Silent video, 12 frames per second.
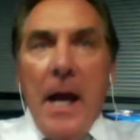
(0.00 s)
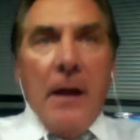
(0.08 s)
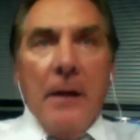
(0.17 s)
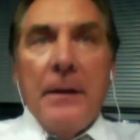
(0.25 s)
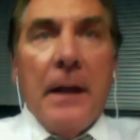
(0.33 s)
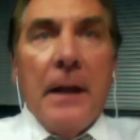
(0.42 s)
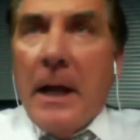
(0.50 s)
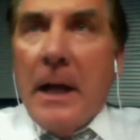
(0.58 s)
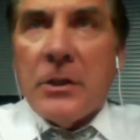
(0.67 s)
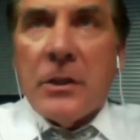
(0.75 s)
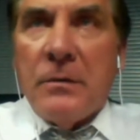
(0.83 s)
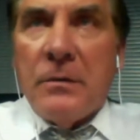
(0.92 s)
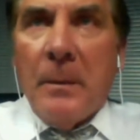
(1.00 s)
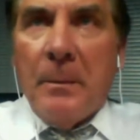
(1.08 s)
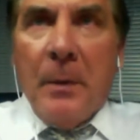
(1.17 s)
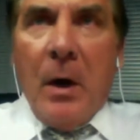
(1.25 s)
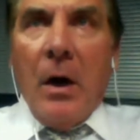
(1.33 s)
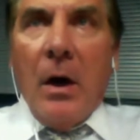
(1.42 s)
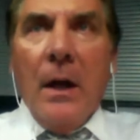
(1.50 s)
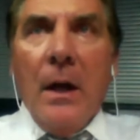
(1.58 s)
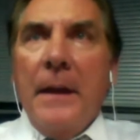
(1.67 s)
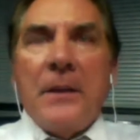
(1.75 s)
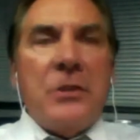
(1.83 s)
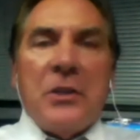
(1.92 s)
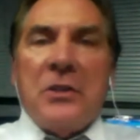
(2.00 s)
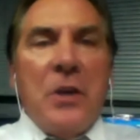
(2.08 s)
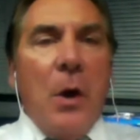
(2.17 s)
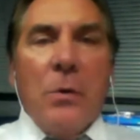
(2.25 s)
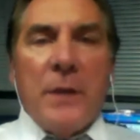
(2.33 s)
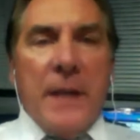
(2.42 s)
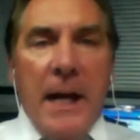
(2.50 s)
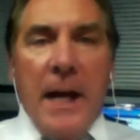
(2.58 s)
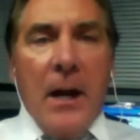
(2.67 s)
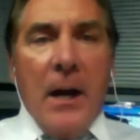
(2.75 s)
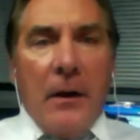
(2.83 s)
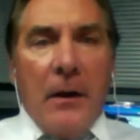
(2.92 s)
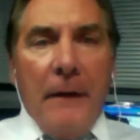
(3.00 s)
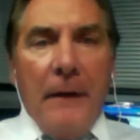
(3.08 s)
Not just football, that just don't care.